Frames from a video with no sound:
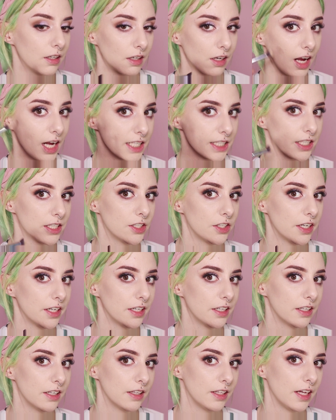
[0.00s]

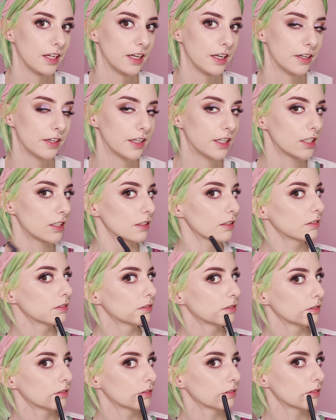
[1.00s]
concentrated in that area,
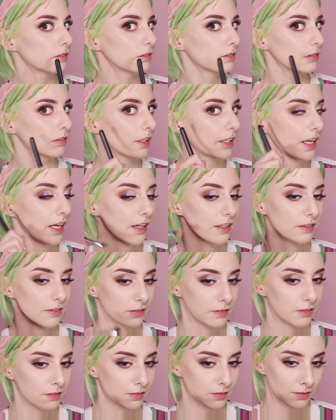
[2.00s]
again,
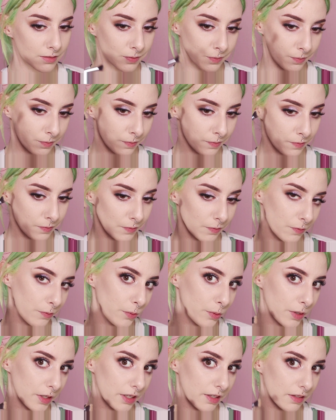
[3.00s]

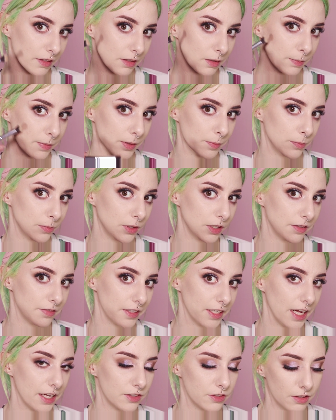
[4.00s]
for a little bit more of
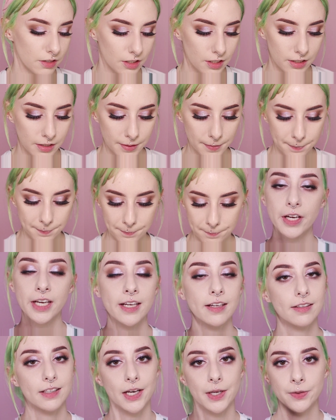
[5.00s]
a natural look.
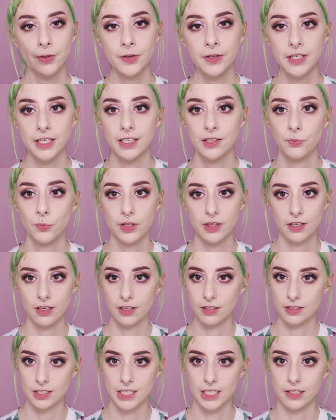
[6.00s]
Okay, now I'm going in with a
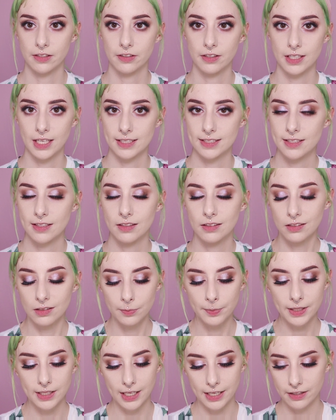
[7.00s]
concealer that's a
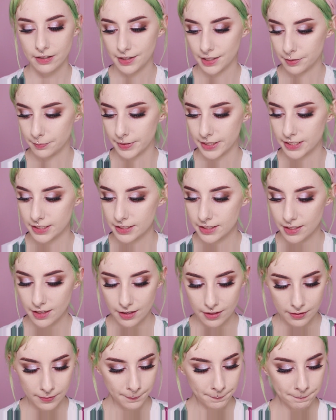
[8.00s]
little bit lighter than my
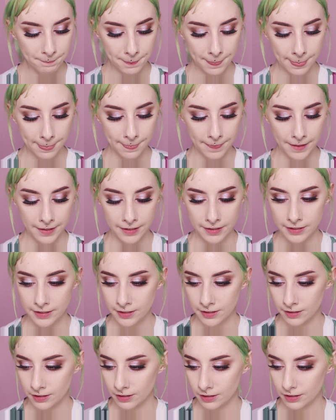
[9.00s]
skin,
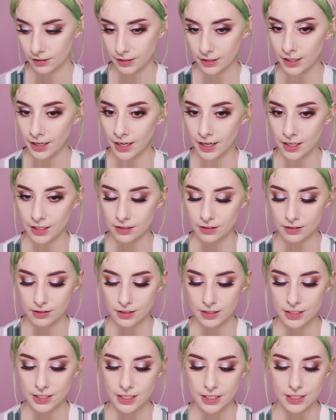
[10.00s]
and
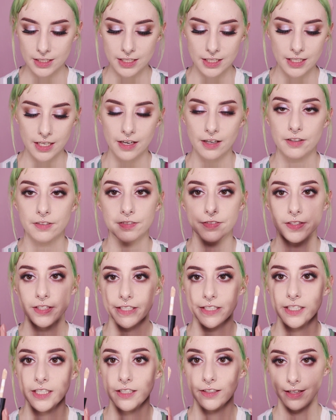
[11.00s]
this is the e.l.f.
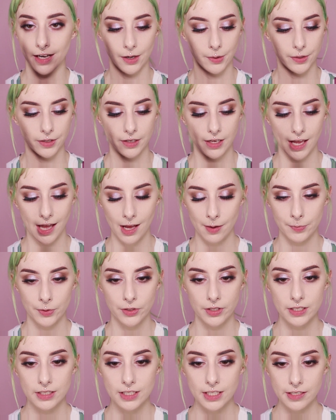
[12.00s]
16 Hour
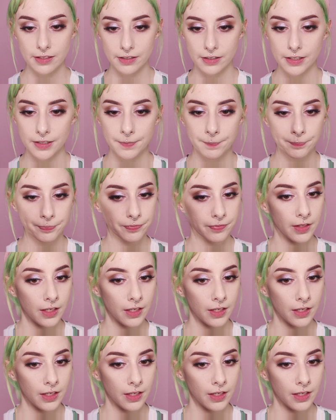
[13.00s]
Camo Concealer.